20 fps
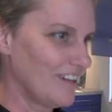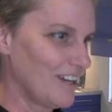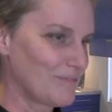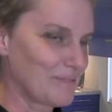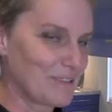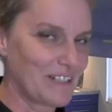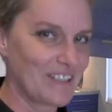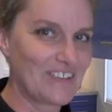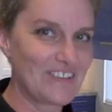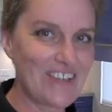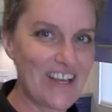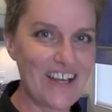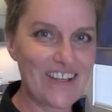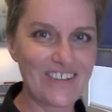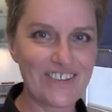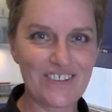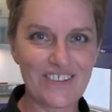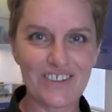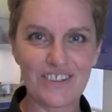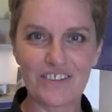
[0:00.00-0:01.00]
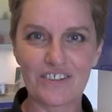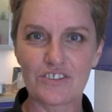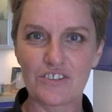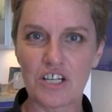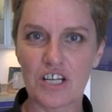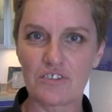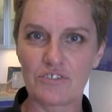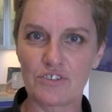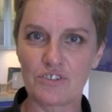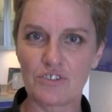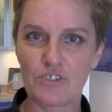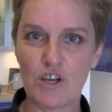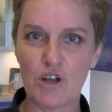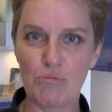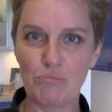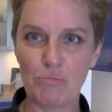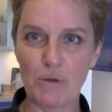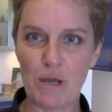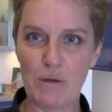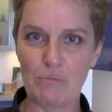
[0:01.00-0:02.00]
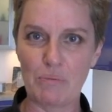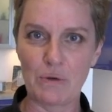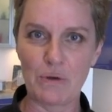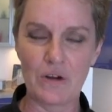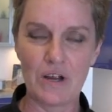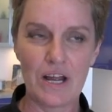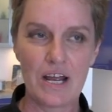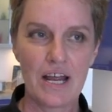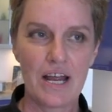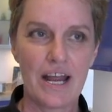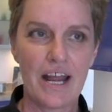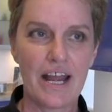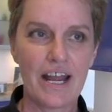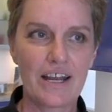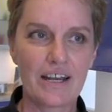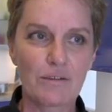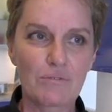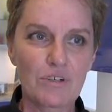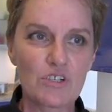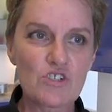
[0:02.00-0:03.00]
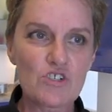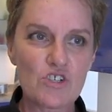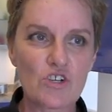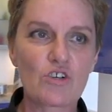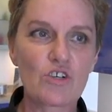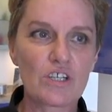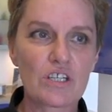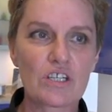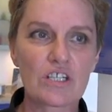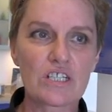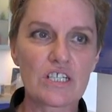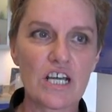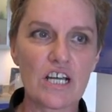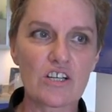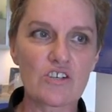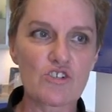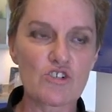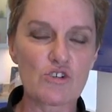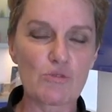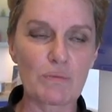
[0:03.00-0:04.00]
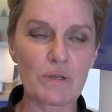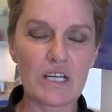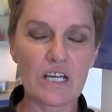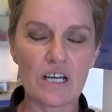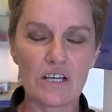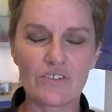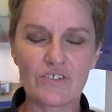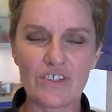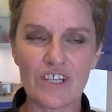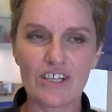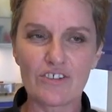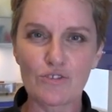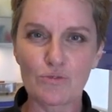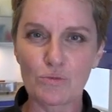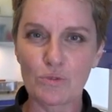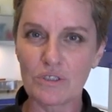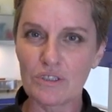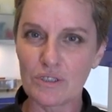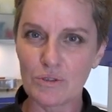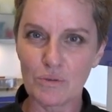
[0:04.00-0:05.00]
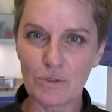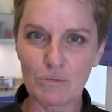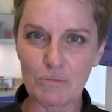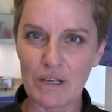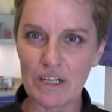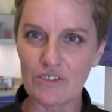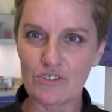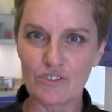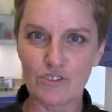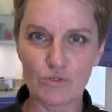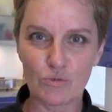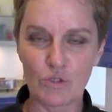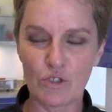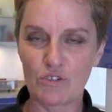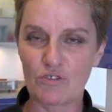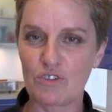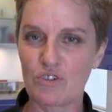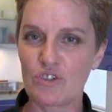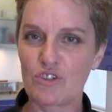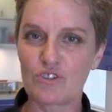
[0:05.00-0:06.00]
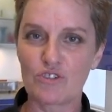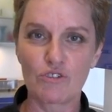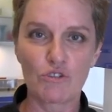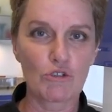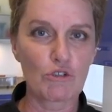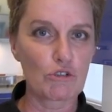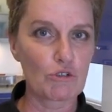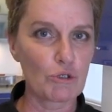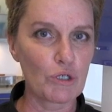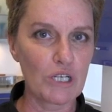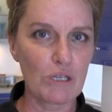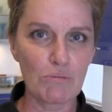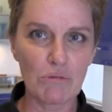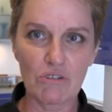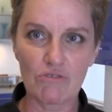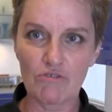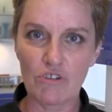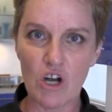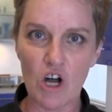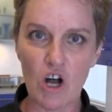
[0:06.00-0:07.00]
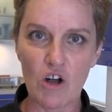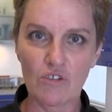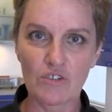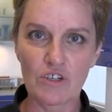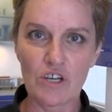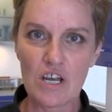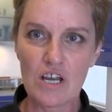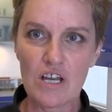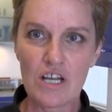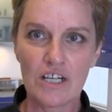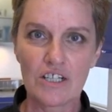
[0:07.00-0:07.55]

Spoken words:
I'm going to taste it, check for salt and pepper, and I'm going to show you the texture, because that's really what makes this wonderful. There's no cream involved.